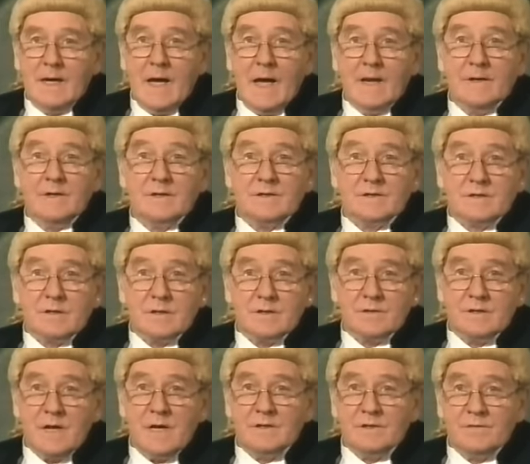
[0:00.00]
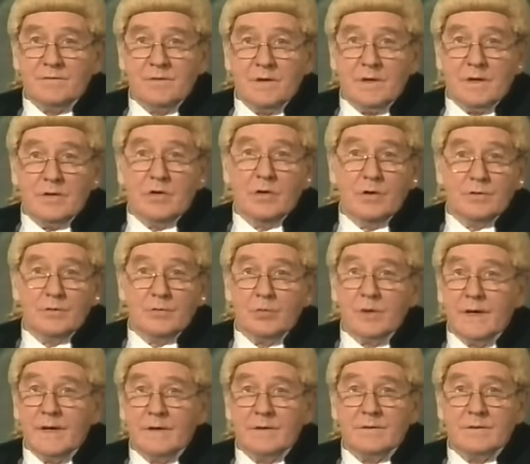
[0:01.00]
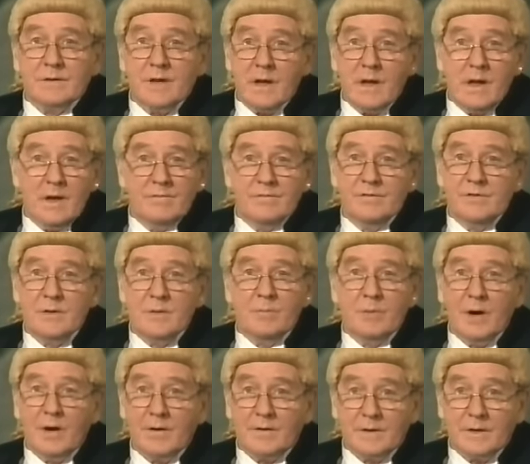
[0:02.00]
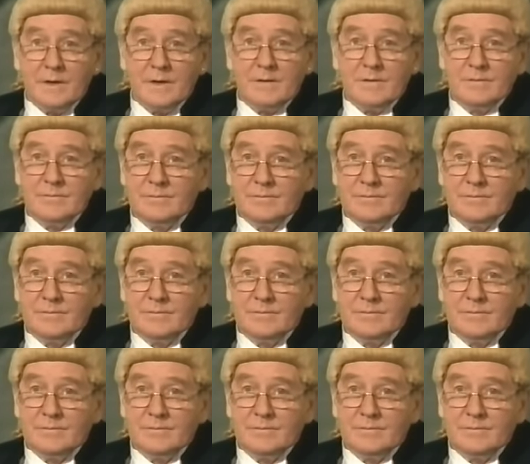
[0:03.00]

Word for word: And it successfully hoodwinked everybody.